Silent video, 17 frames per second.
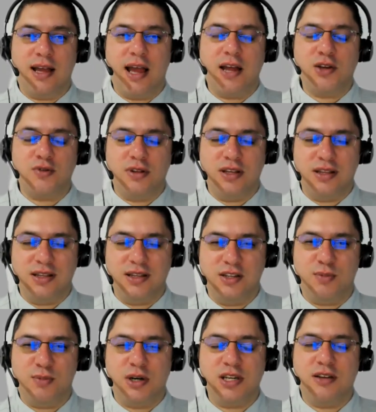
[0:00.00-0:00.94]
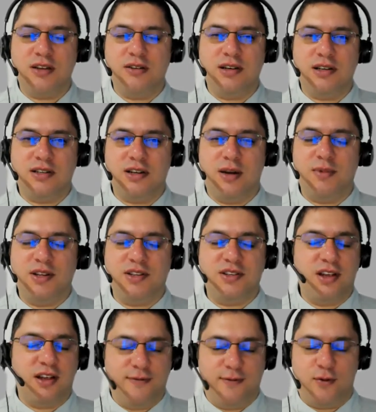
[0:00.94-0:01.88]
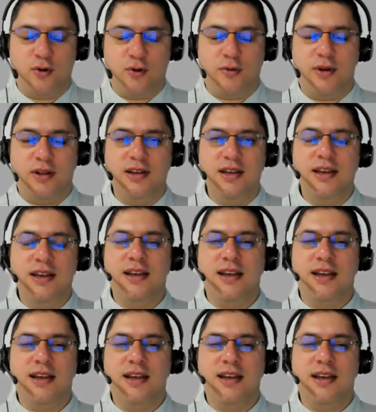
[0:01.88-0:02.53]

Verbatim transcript: Casual in this particular term is not formal.